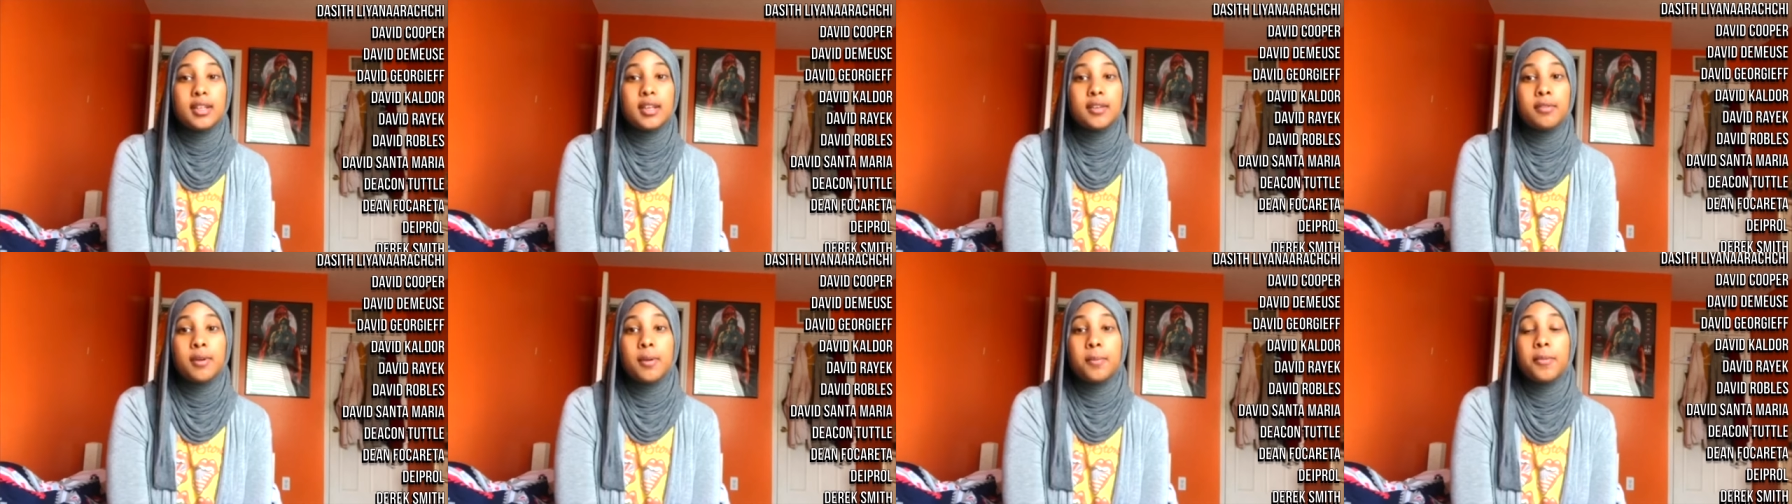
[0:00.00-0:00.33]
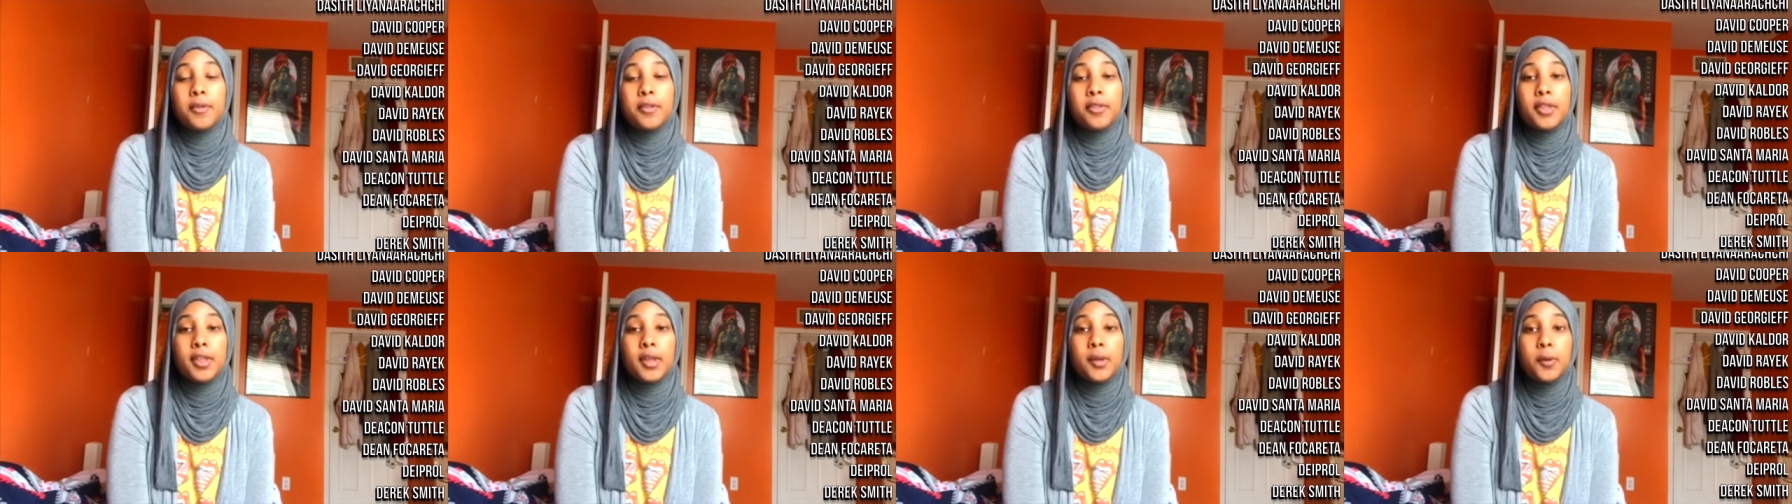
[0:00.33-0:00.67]
give up
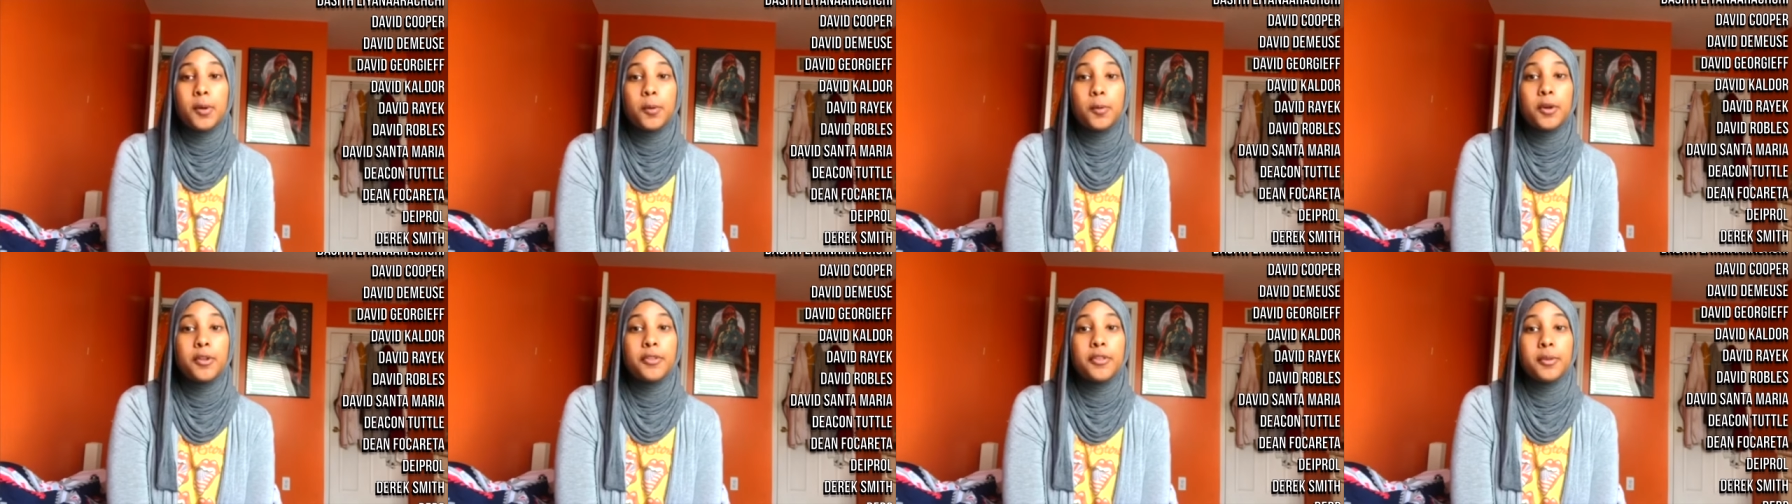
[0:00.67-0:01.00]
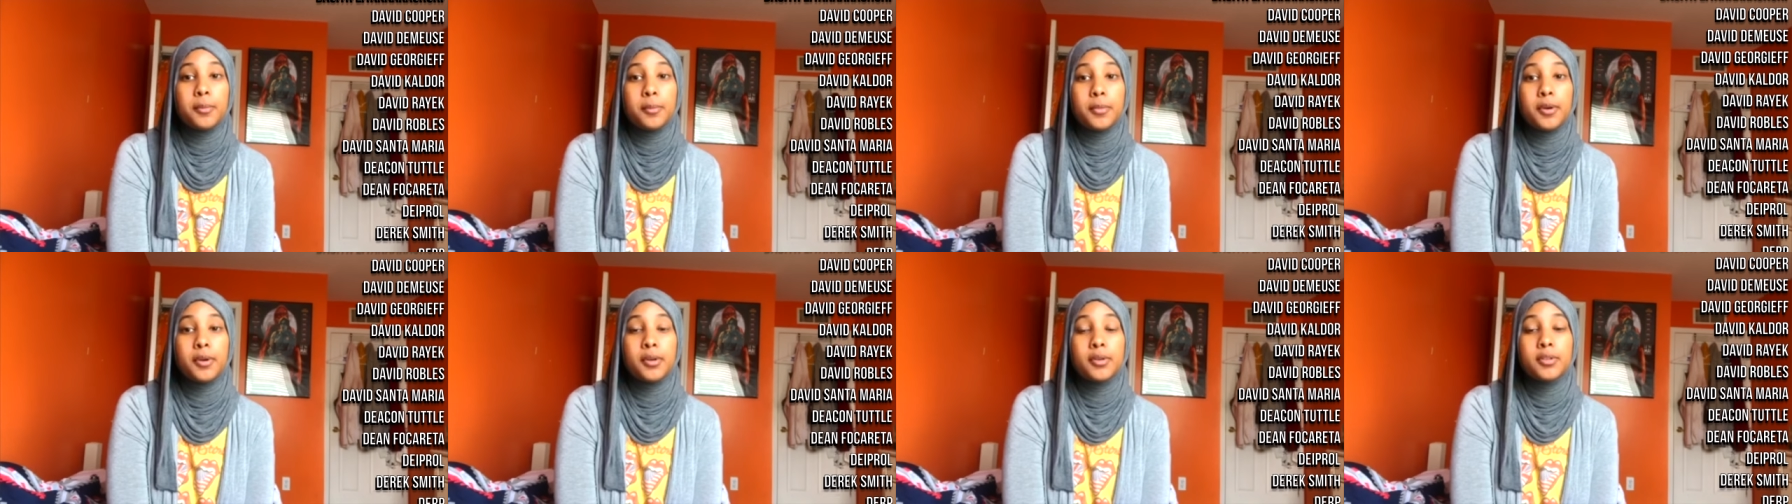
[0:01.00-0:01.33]
the thing we want the
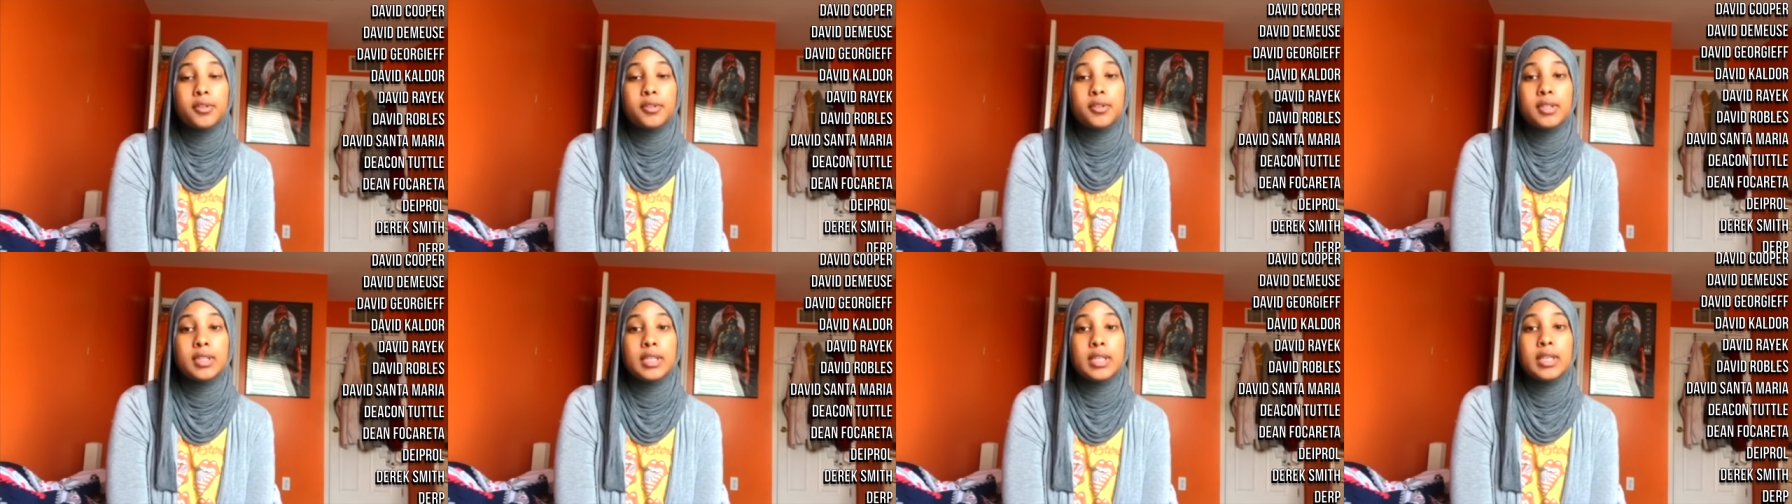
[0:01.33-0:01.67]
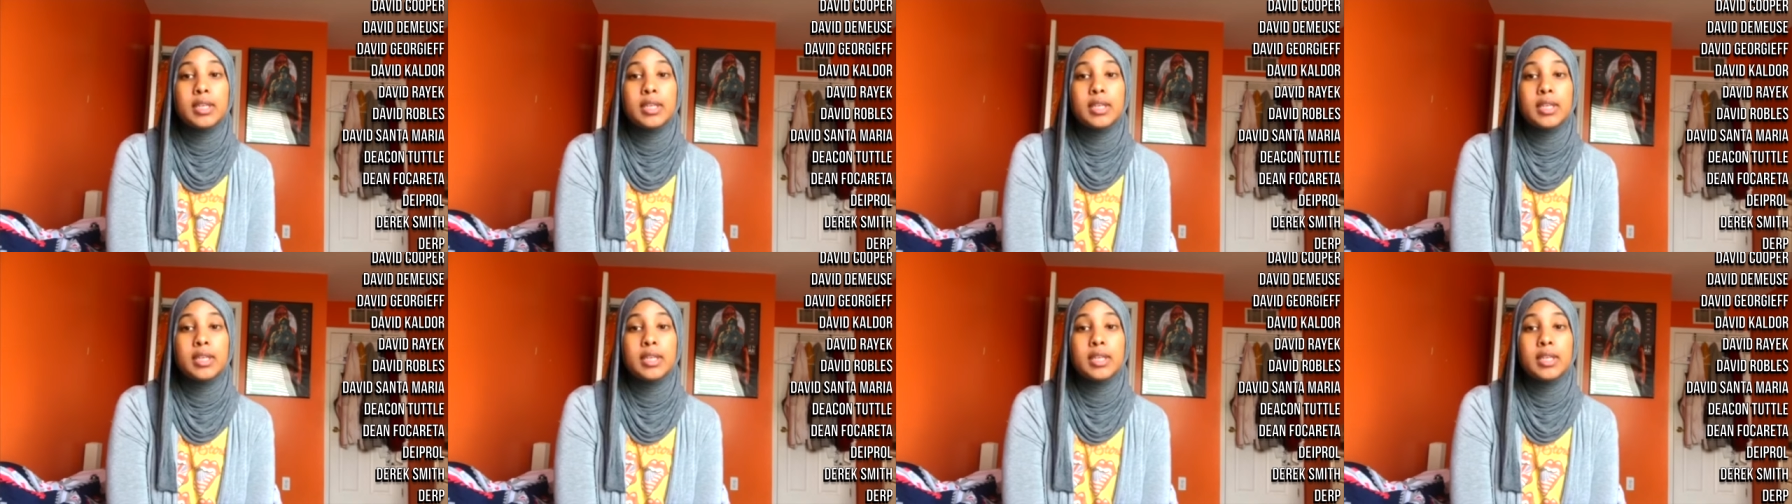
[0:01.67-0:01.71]
most